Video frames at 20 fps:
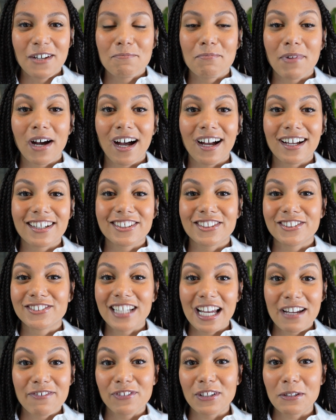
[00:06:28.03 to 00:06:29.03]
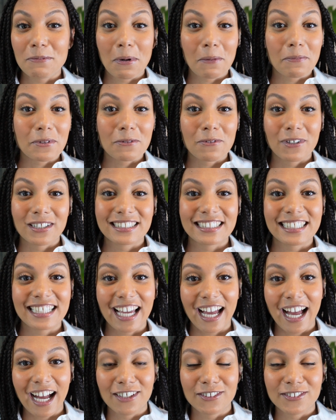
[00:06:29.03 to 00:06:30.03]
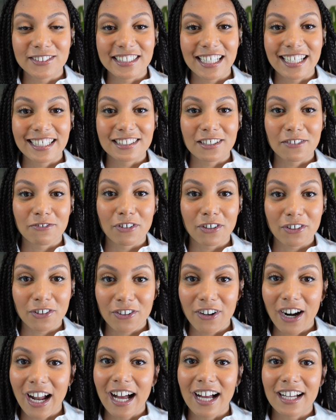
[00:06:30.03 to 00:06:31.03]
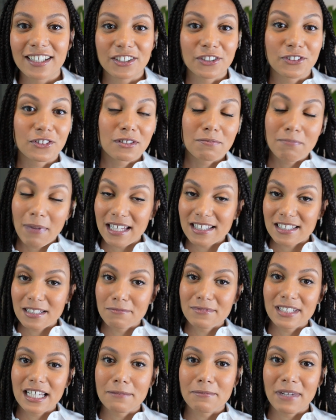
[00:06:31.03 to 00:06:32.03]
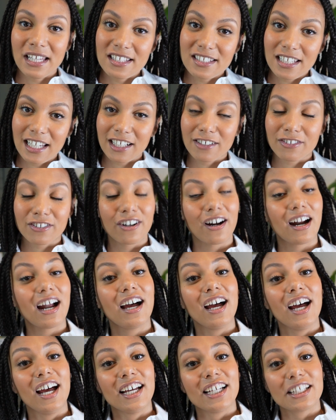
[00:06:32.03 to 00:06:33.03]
but you definitely probably want to get outside of Accra, you know, spend some time inside Accra,